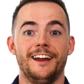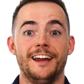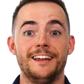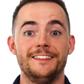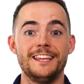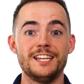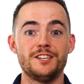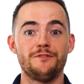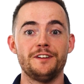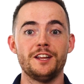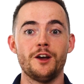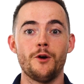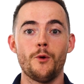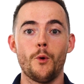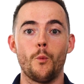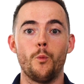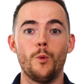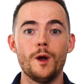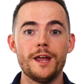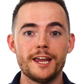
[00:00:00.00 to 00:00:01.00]
In this video,
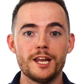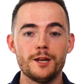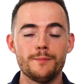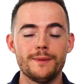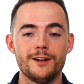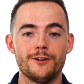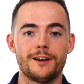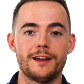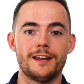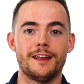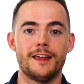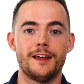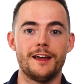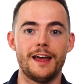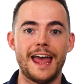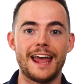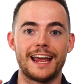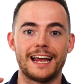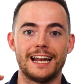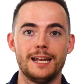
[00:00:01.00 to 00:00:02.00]
we're going to be looking
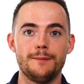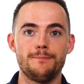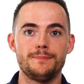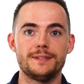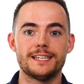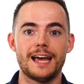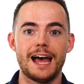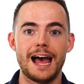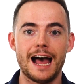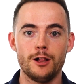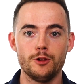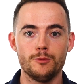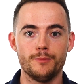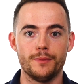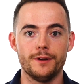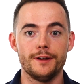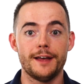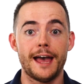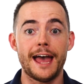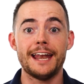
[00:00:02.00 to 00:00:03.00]
at Eclipta
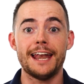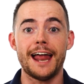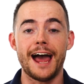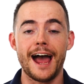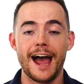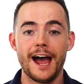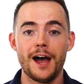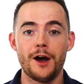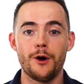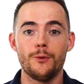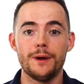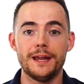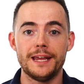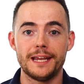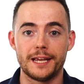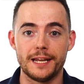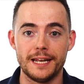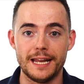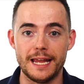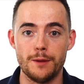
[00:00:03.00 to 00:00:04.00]
Alba and how
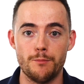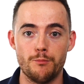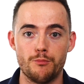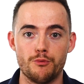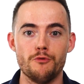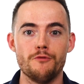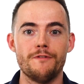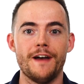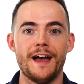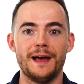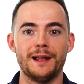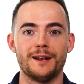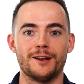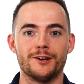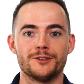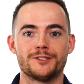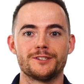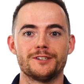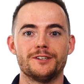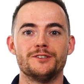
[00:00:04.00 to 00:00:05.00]
it can improve hair
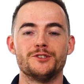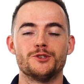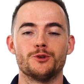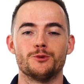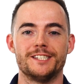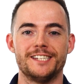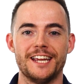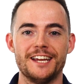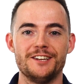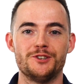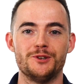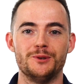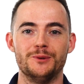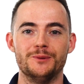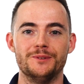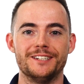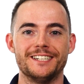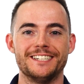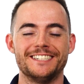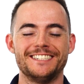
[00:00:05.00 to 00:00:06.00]
loss, so stay
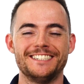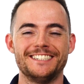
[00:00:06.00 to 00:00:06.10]
tuned.